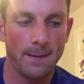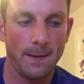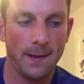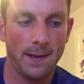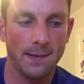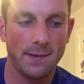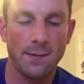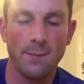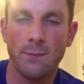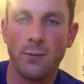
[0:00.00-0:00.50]

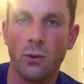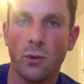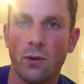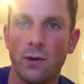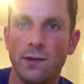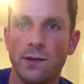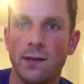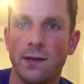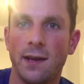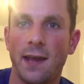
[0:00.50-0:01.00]
it's
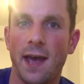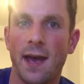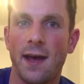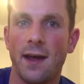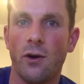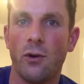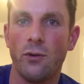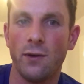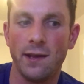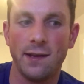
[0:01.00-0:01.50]
important to get
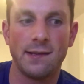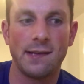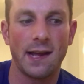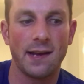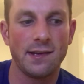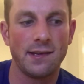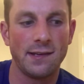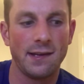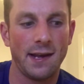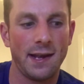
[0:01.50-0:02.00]
all these
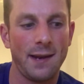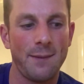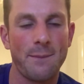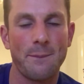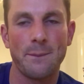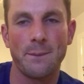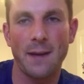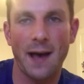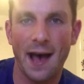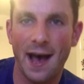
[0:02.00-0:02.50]
sessions in.
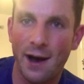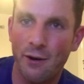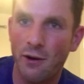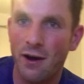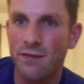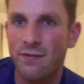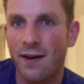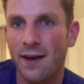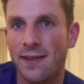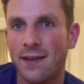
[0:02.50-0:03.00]

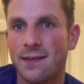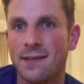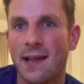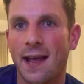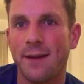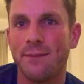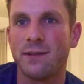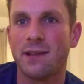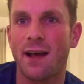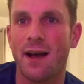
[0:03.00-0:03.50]
However, at the
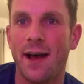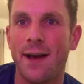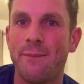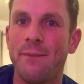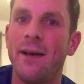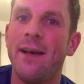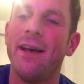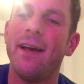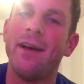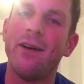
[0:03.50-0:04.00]
same
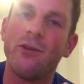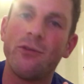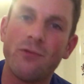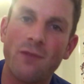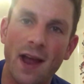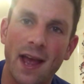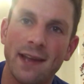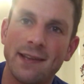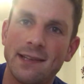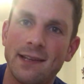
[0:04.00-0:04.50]
time,
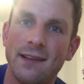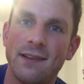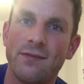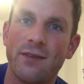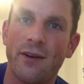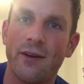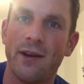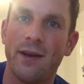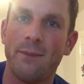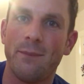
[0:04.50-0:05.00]
rest is
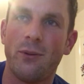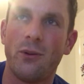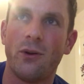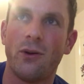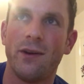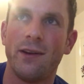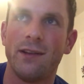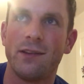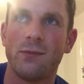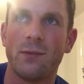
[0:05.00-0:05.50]
very
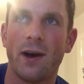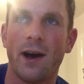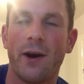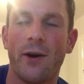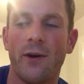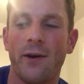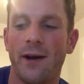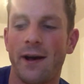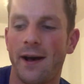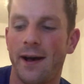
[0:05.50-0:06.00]
important as
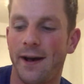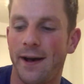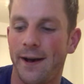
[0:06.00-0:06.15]
well.